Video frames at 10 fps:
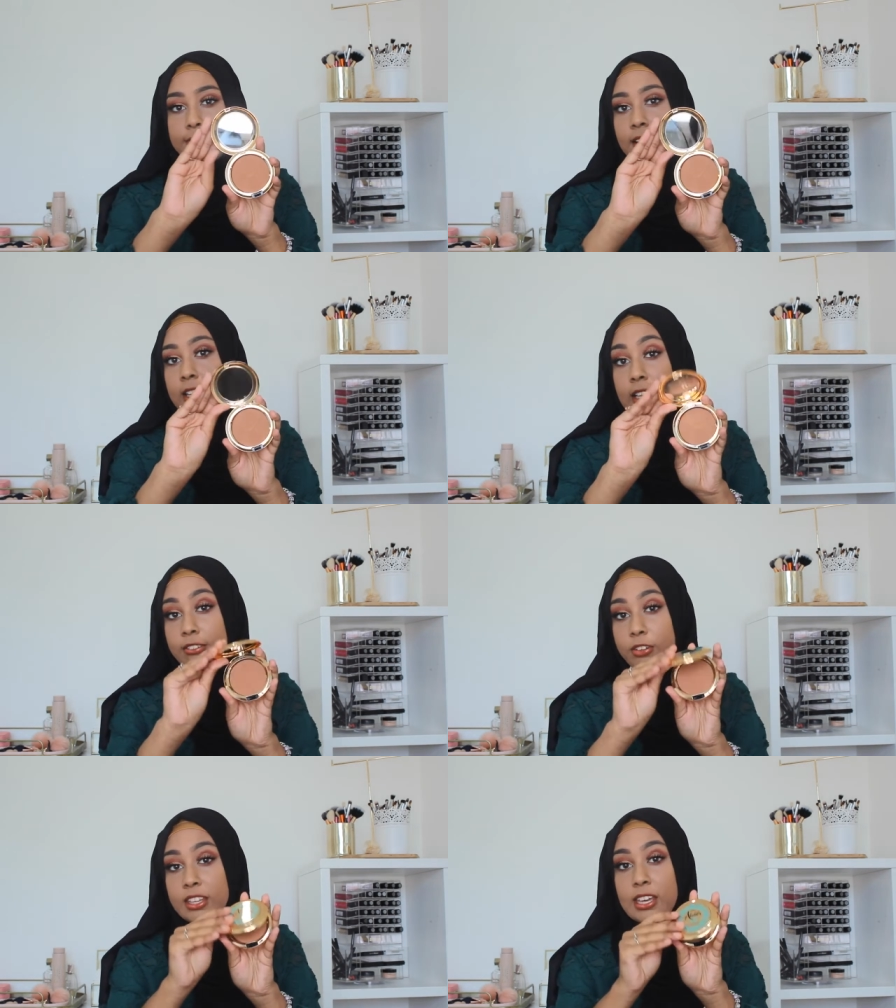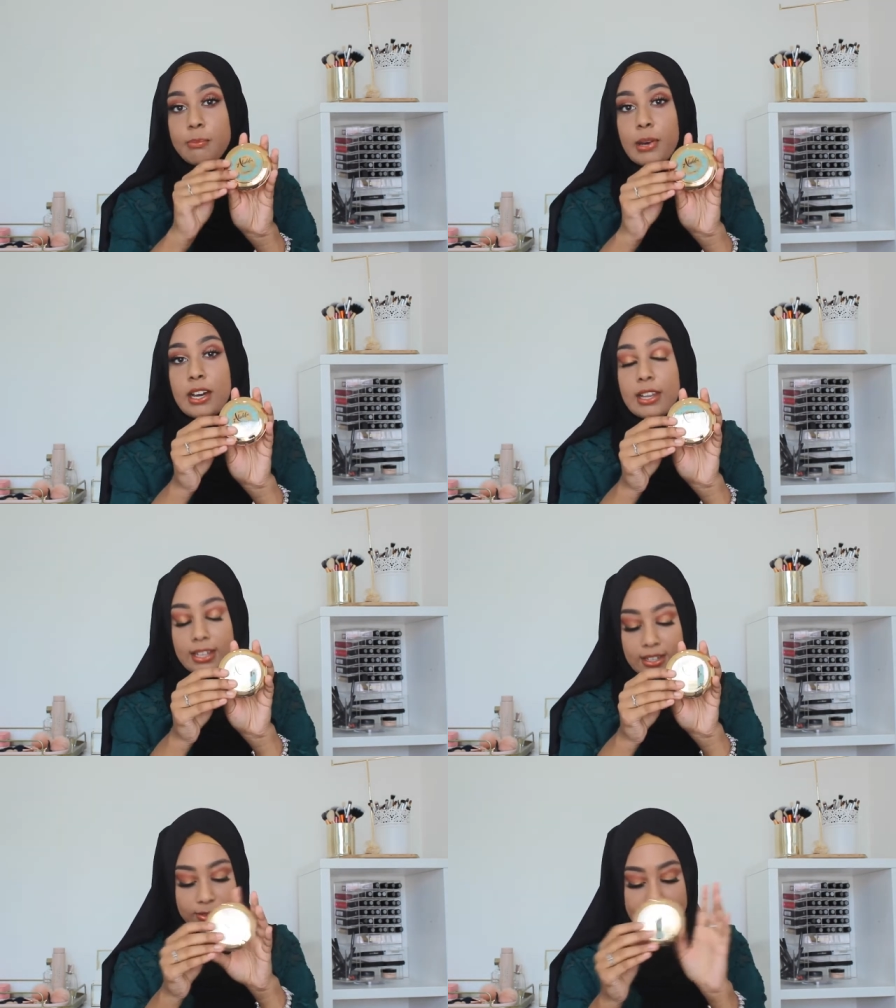I fell in love with it. But
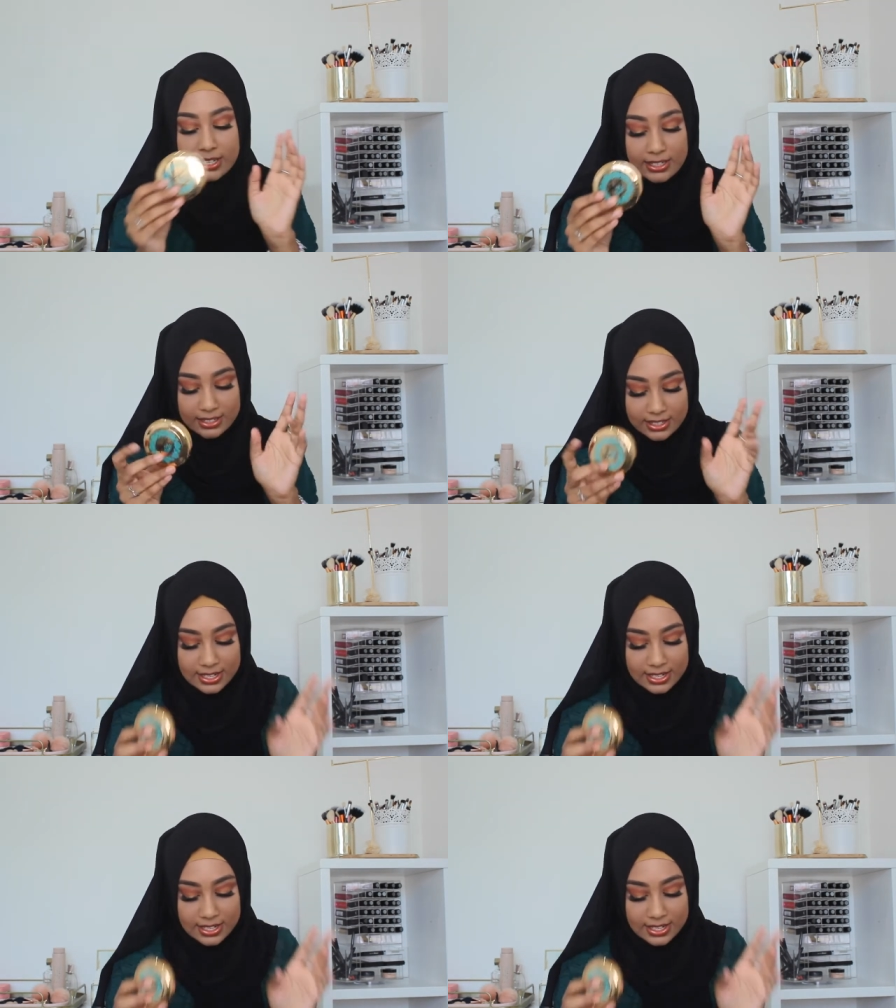like I was like,